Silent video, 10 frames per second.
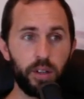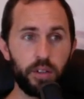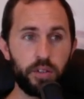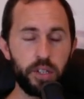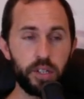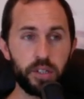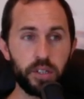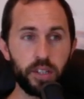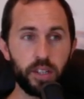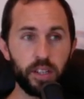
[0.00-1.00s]
just
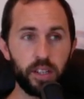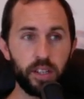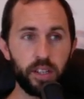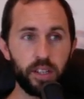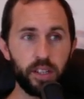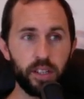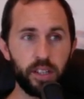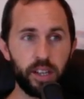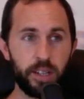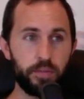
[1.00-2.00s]

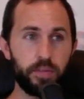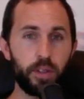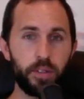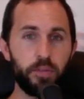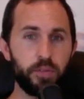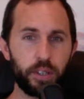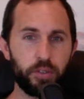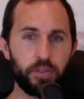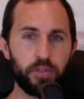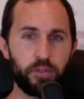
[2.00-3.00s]
I felt. It was
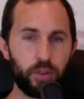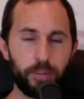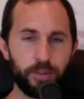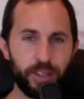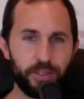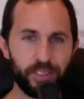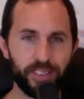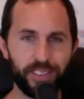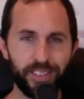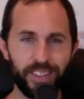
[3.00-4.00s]
like traumatizing.
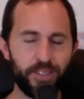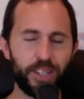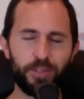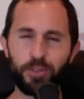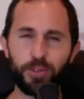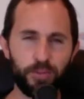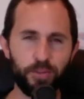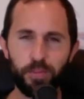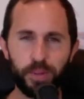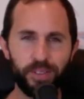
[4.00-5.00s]
It sounds so
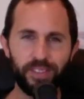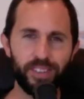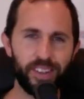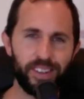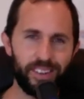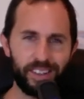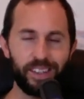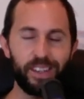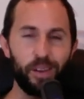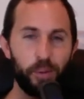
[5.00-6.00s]
stupid, right?
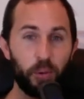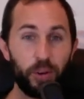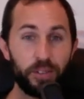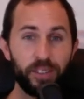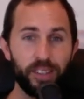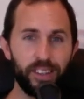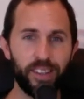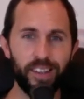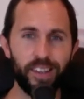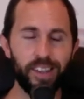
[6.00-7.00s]
But it was.
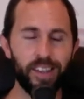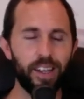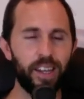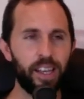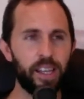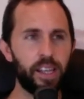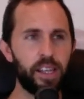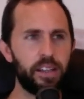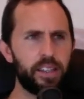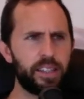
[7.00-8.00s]

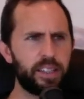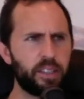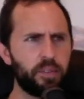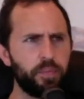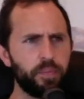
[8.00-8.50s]
And I